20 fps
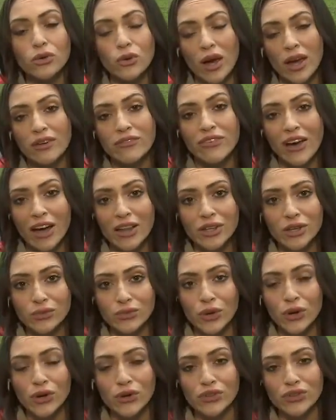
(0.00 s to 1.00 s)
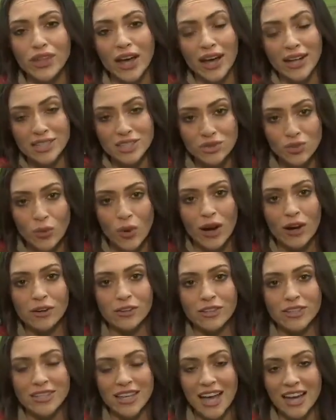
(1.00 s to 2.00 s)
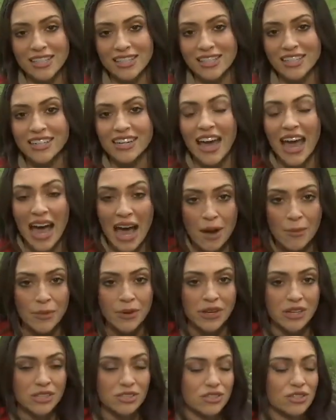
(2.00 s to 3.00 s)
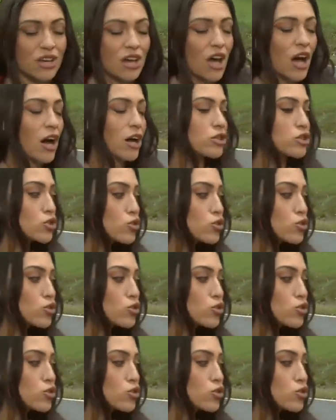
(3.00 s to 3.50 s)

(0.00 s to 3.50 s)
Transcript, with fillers: Grant Valley Road. That's where this accident happened. It's a